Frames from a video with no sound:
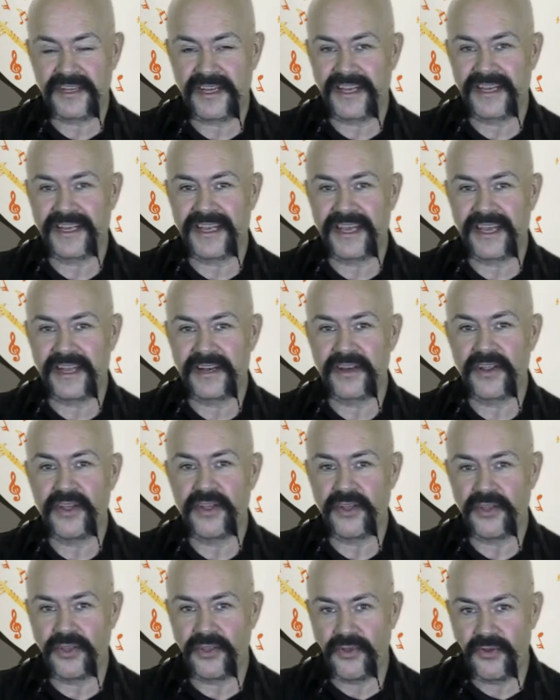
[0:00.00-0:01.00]
Again,
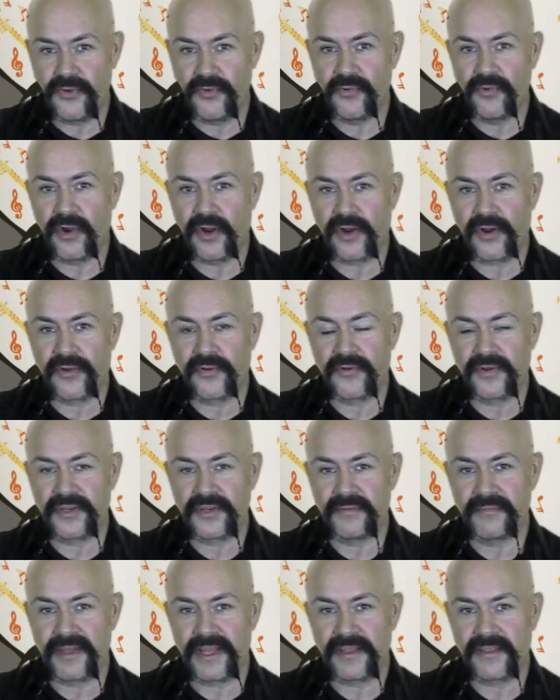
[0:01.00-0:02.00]
you are going
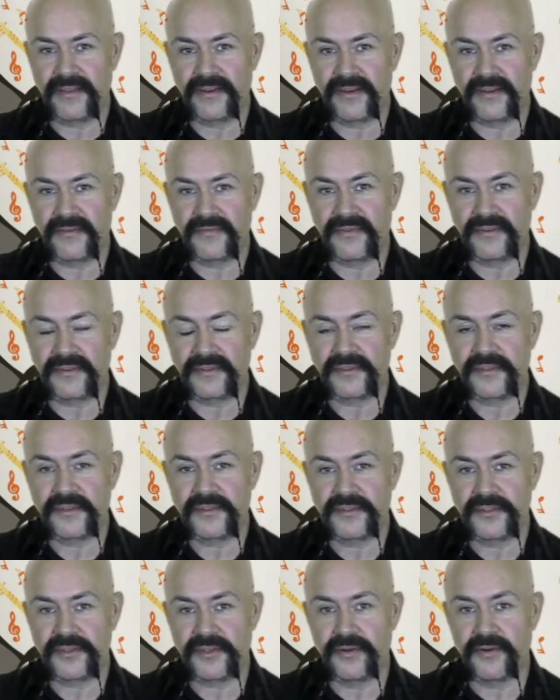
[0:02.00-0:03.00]
to make the difference.
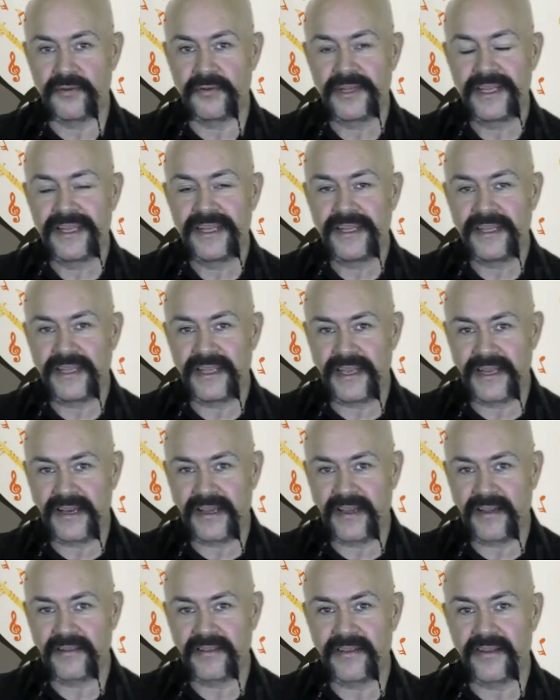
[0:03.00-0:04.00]
So get
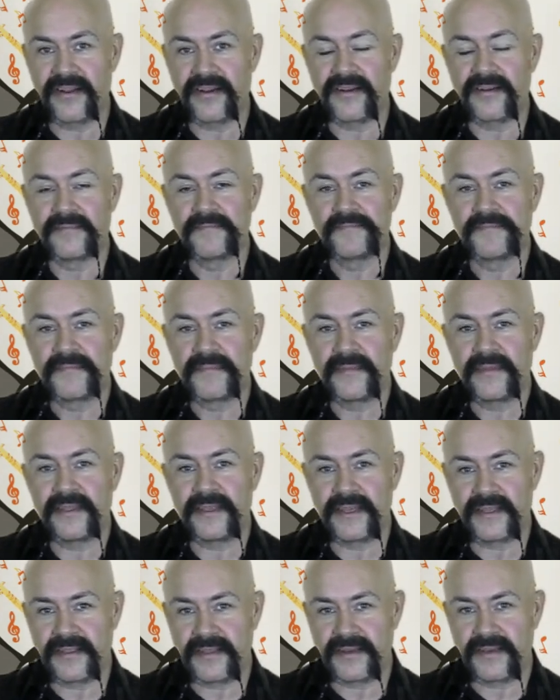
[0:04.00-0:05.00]
out there,
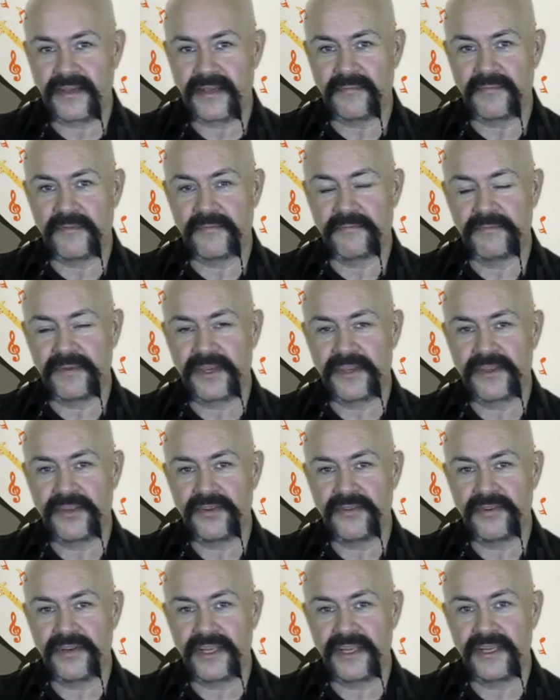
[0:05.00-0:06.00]
get the type of pick
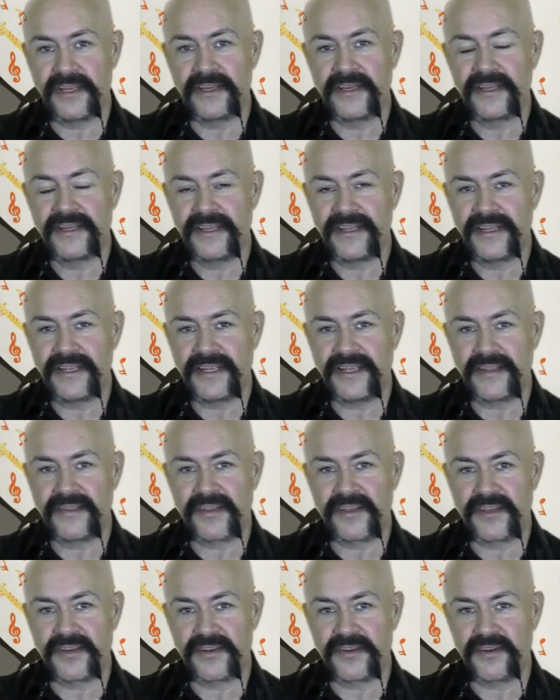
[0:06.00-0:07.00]
you need, get
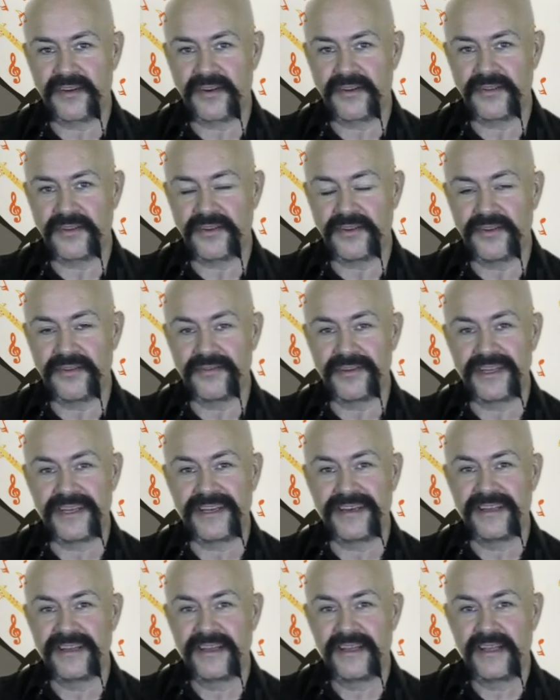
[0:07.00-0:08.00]
the guitar that you
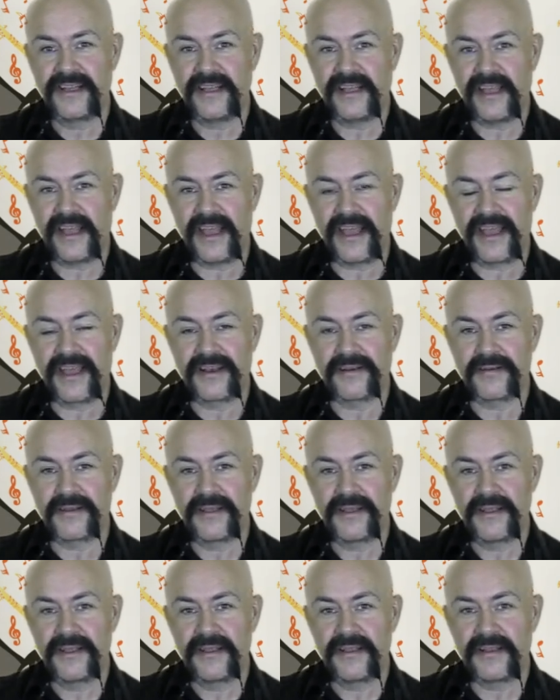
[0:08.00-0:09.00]
need, and
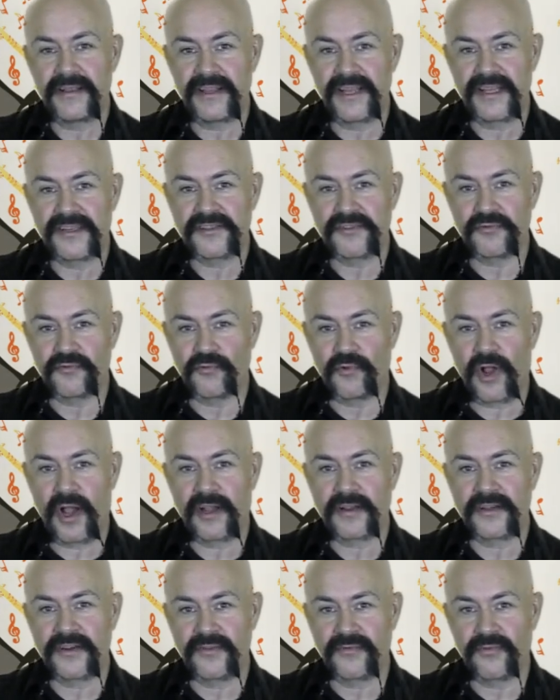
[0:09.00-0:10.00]
let's
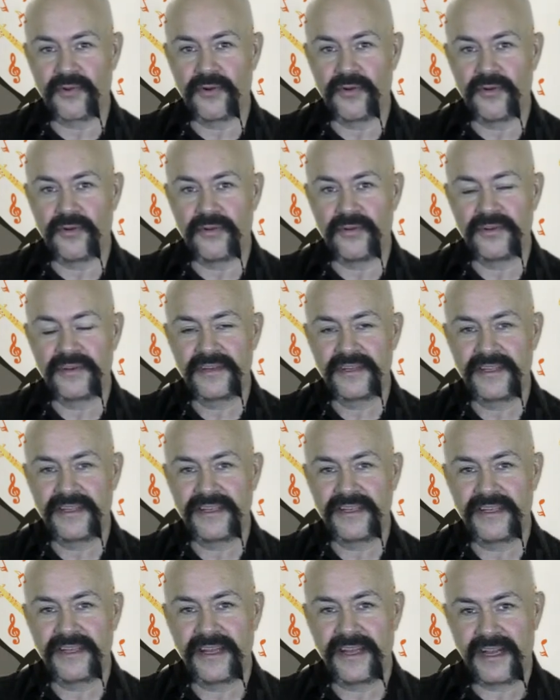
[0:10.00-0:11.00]
rock and roll.
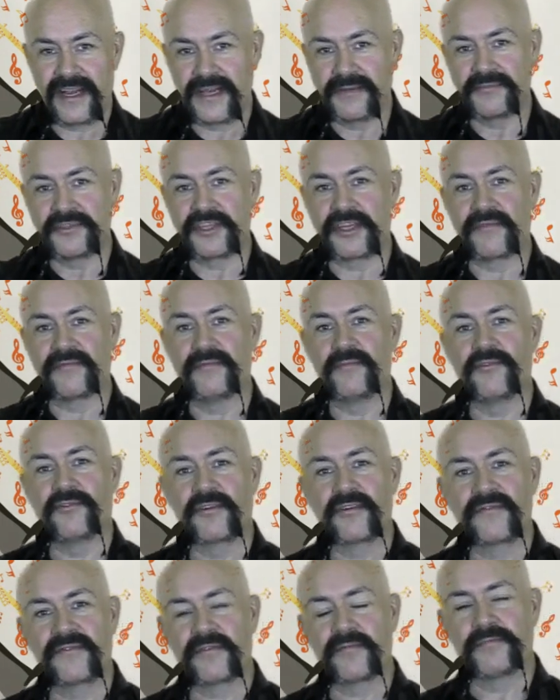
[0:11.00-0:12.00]
I'm Jeff
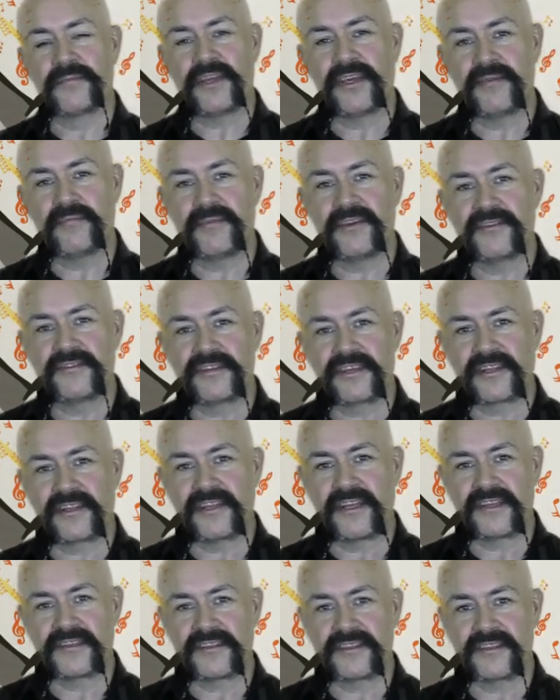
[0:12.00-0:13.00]
Moore for Peak Music
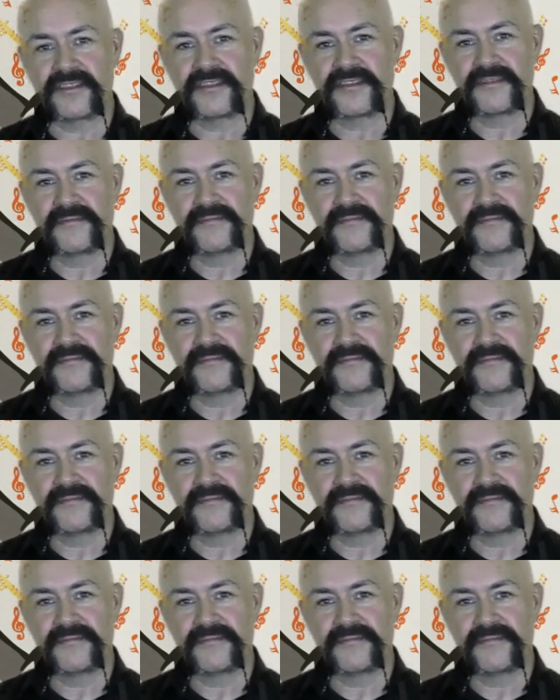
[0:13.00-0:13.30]
Lessons.